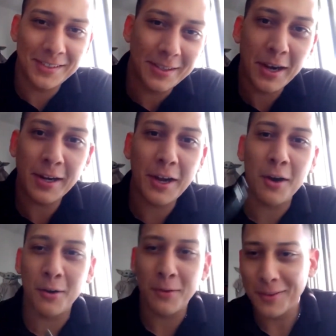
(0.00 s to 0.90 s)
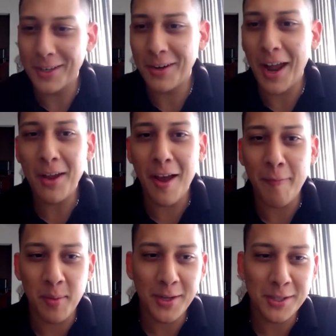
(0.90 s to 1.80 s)
There you go. Now you have
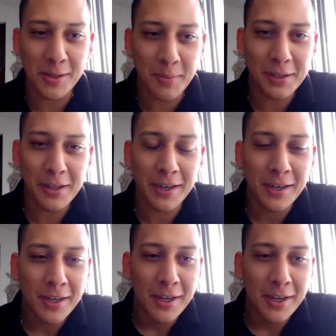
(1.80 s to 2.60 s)
permission to be a leader.